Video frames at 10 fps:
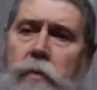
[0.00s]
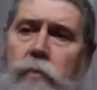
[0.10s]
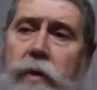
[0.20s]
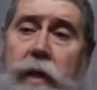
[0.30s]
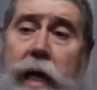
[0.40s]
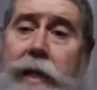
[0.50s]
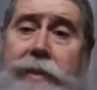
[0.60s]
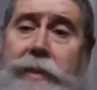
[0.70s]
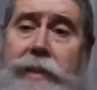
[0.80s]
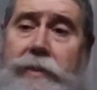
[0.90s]
When
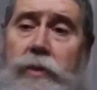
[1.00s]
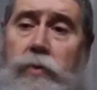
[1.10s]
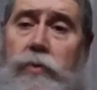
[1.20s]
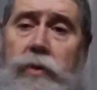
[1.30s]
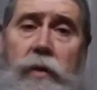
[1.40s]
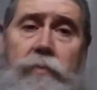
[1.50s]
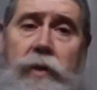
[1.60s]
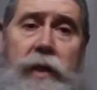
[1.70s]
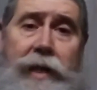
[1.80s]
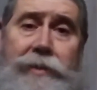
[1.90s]
God says do
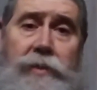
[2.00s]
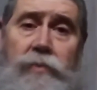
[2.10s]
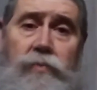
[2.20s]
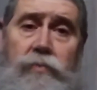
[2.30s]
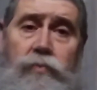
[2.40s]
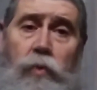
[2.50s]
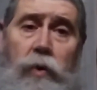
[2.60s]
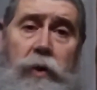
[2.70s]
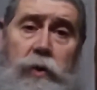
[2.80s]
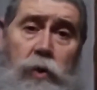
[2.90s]
something, I just
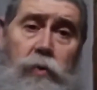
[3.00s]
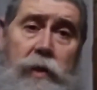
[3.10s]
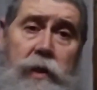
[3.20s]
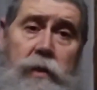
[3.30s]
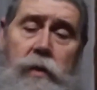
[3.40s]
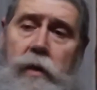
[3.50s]
want to do it.